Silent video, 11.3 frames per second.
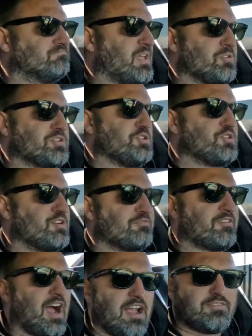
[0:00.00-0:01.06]
They were
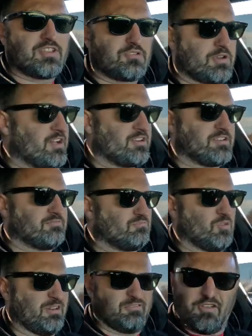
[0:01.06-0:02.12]
205 to
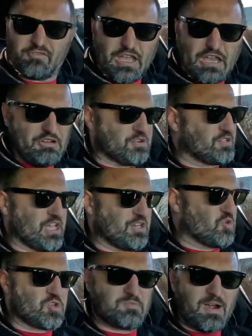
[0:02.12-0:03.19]
315 or 10
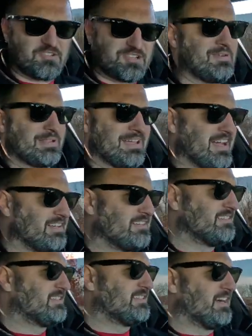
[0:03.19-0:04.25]
horsepower, something like that,
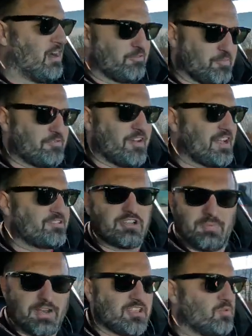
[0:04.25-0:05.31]
from the factory,
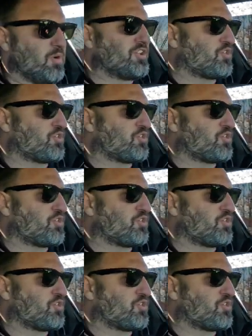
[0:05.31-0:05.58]
depending on what